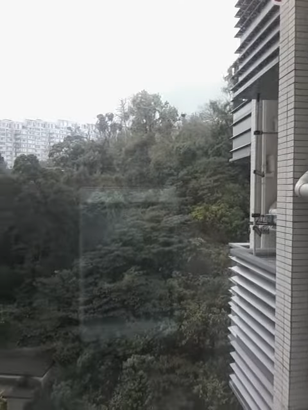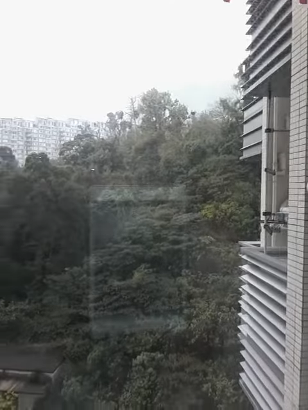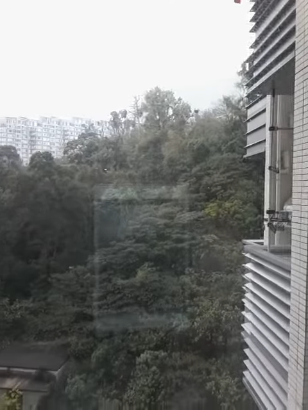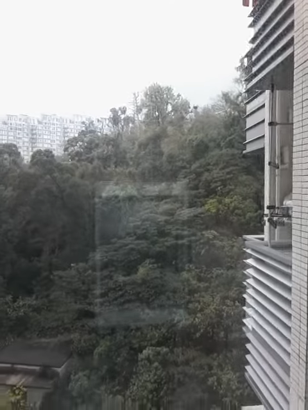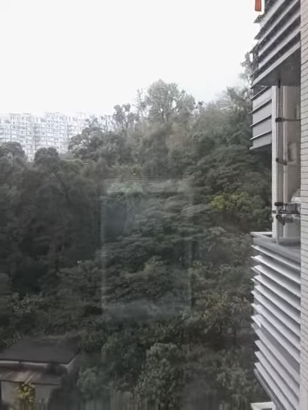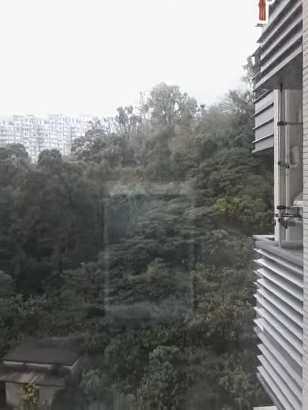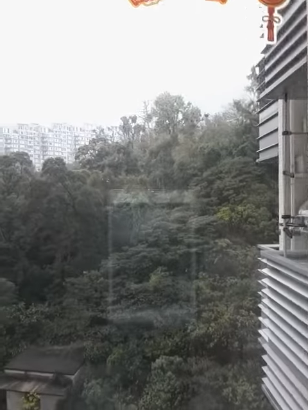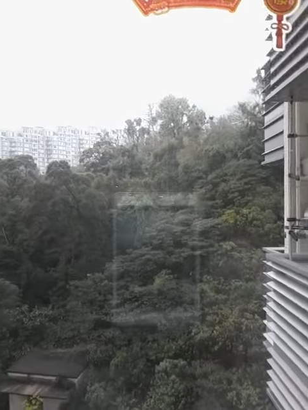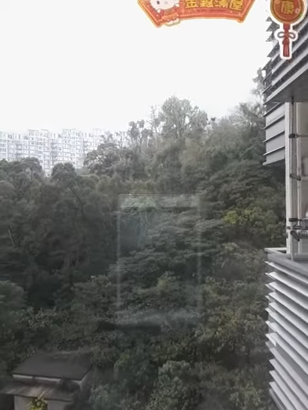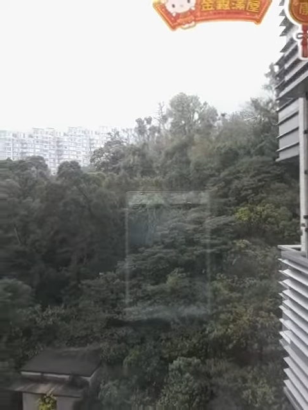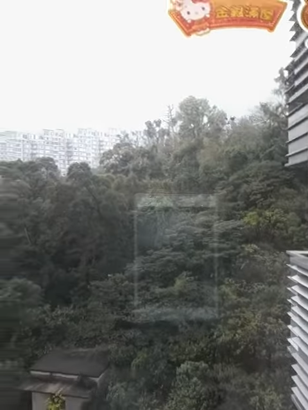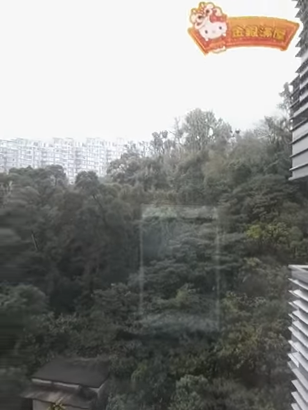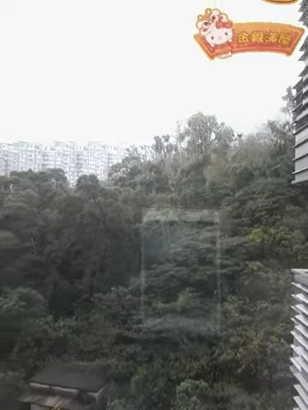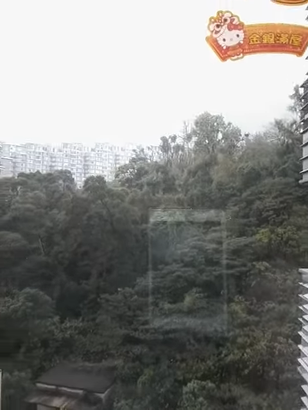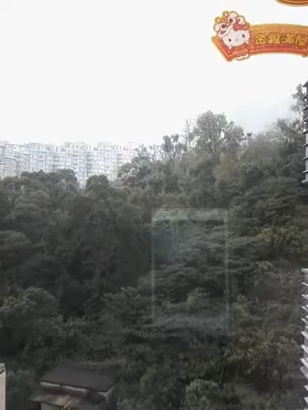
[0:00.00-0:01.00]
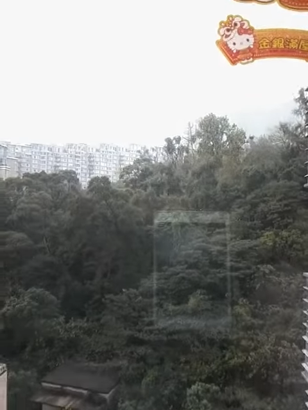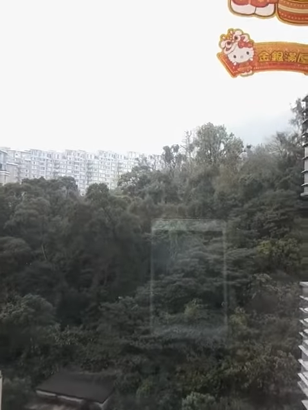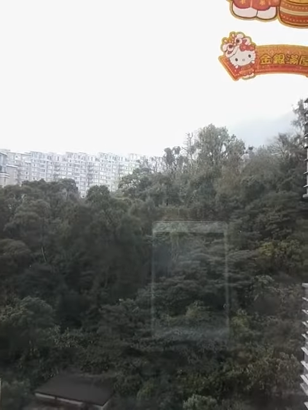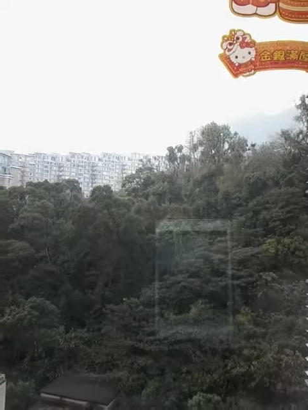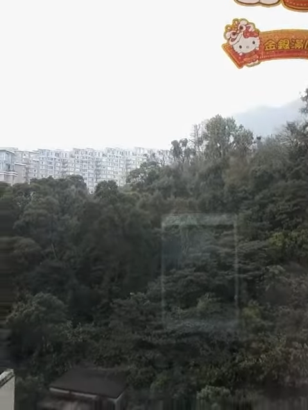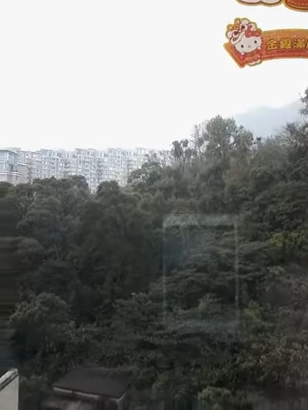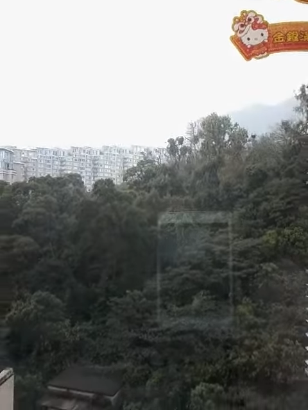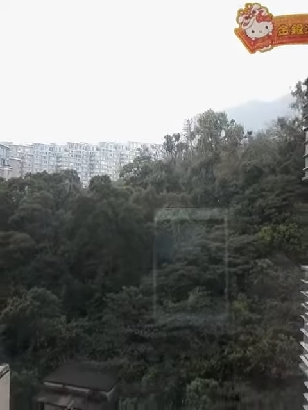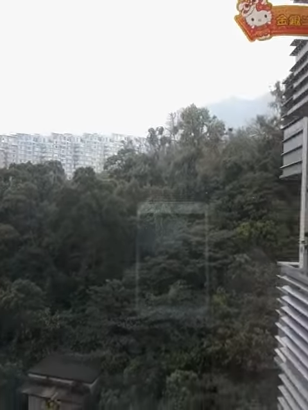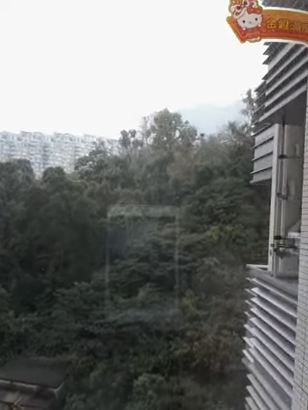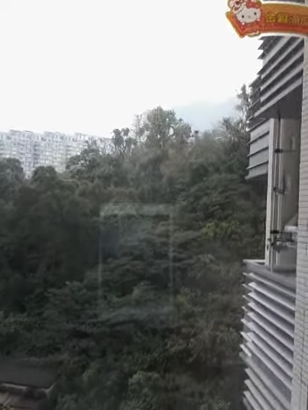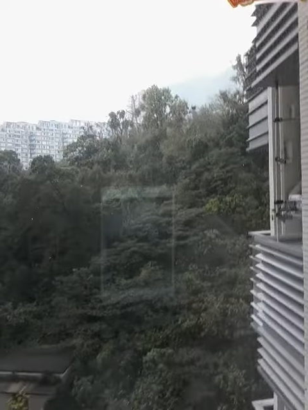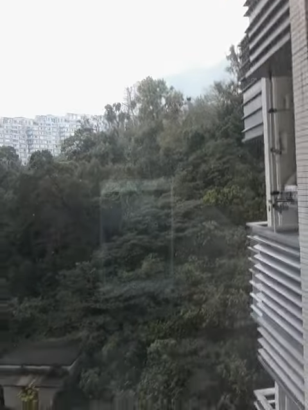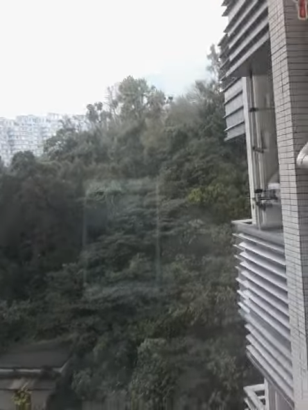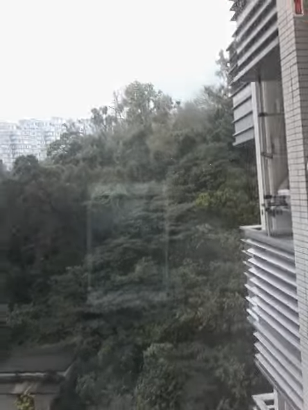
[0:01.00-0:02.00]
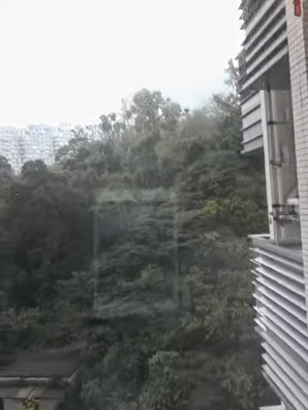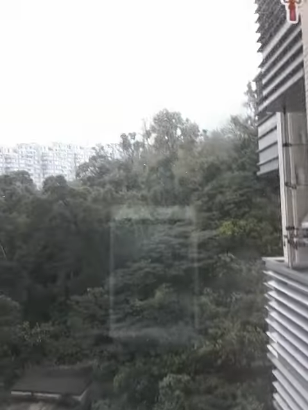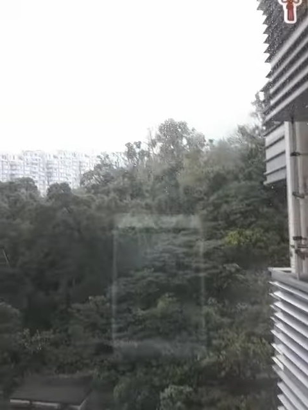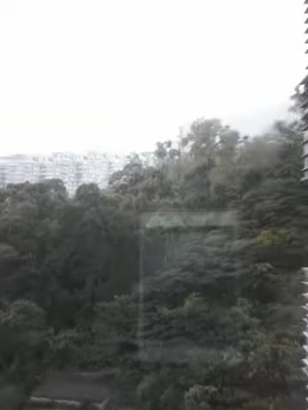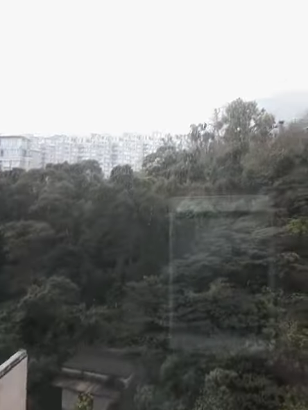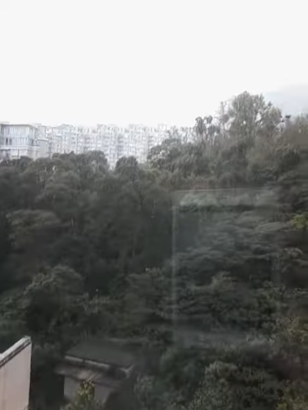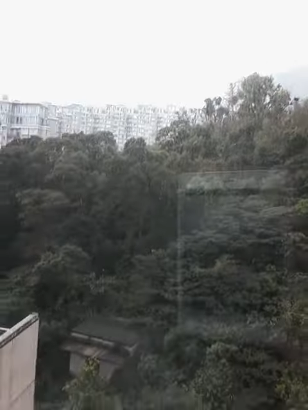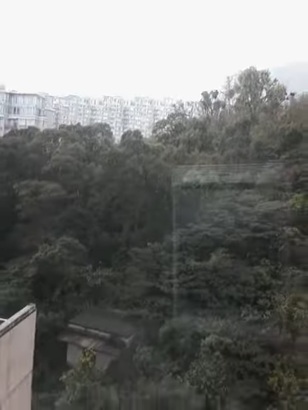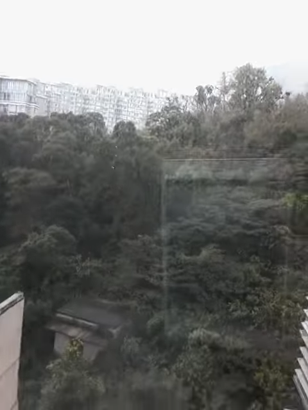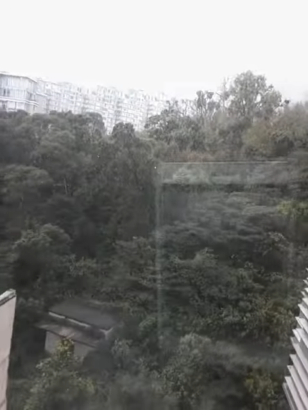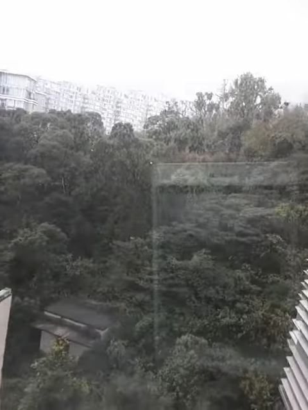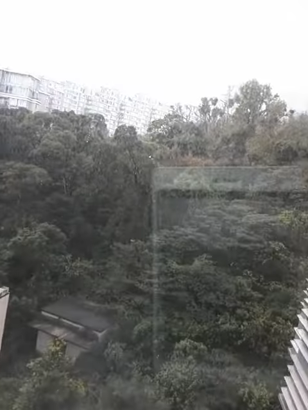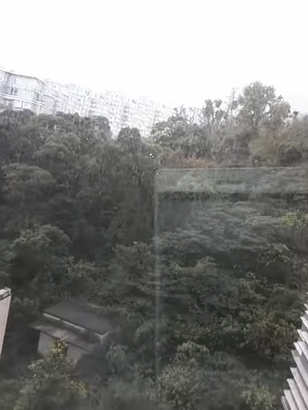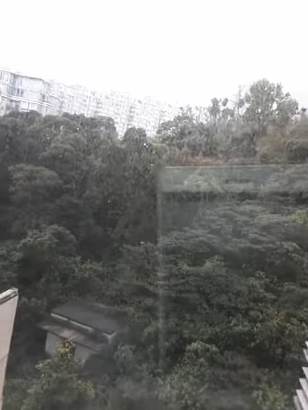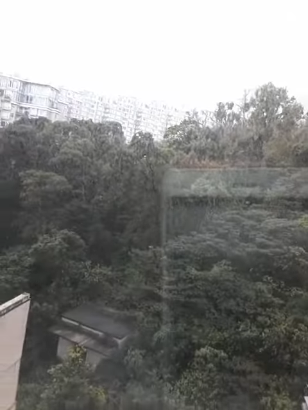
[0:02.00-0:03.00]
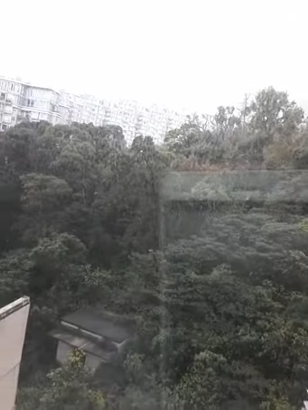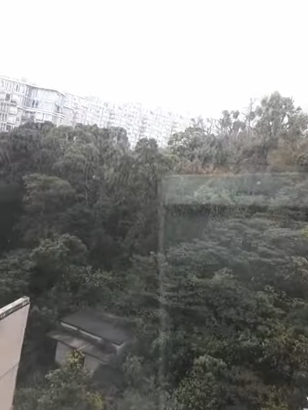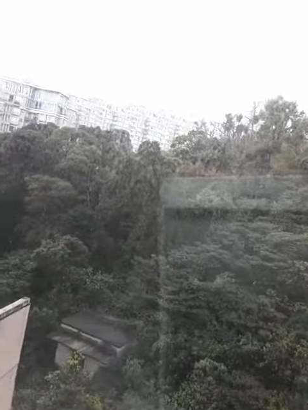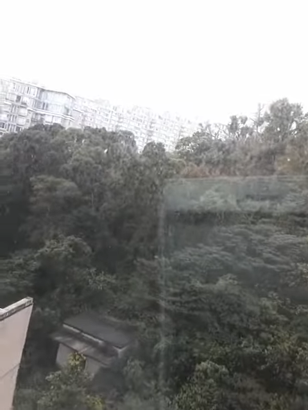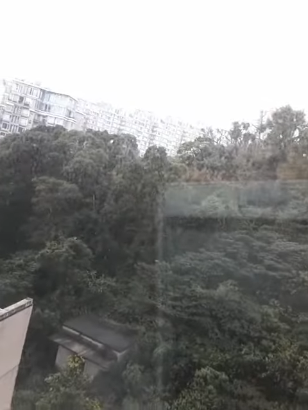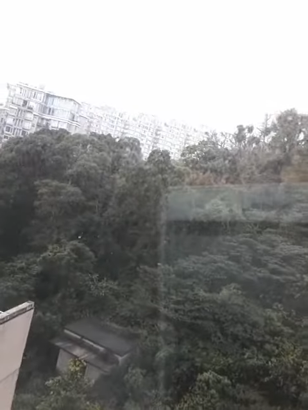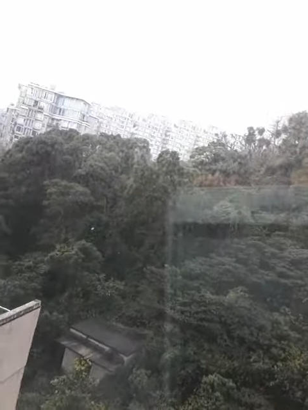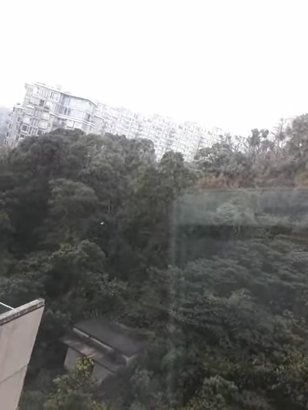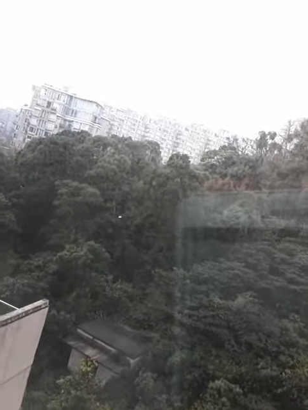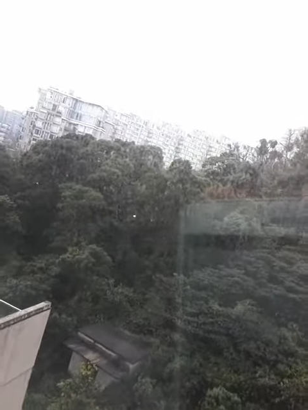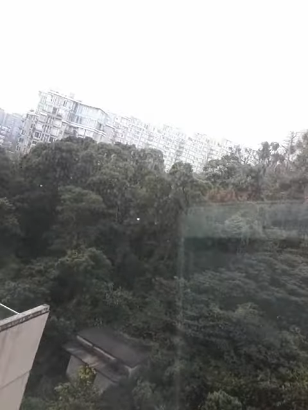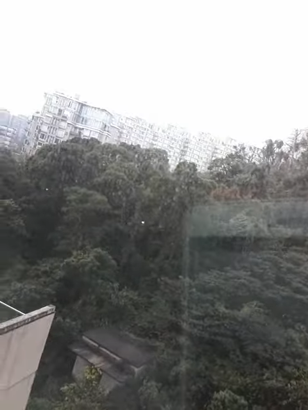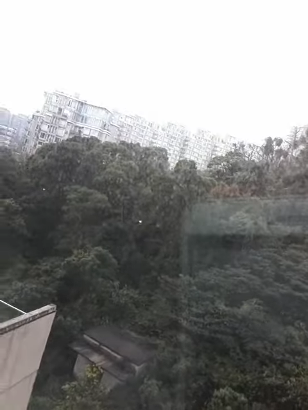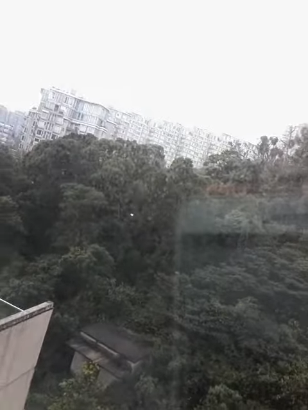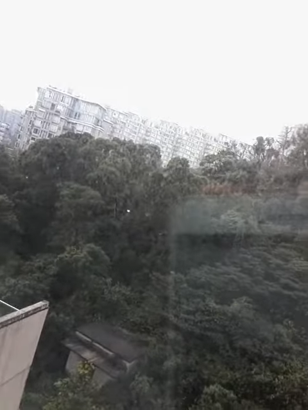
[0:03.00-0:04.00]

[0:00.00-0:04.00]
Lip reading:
No face is visible, so there are no lips to read.